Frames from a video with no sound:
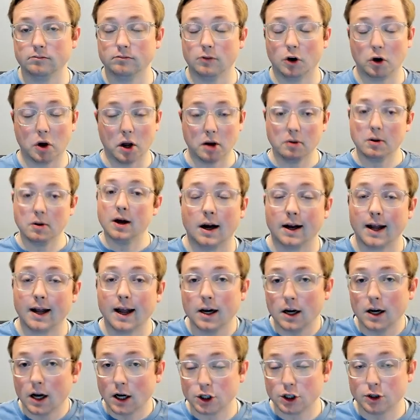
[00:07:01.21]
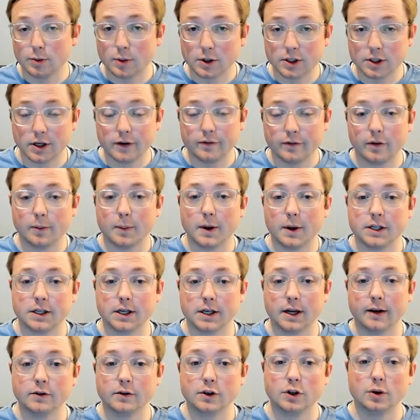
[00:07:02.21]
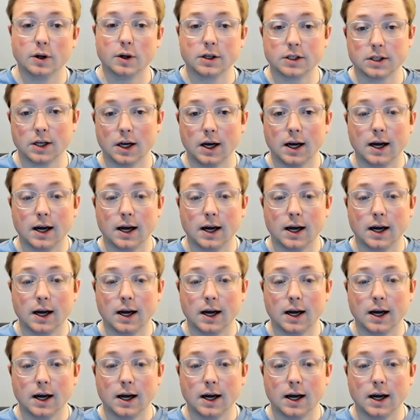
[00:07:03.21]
Okay, again, not too much information given to us.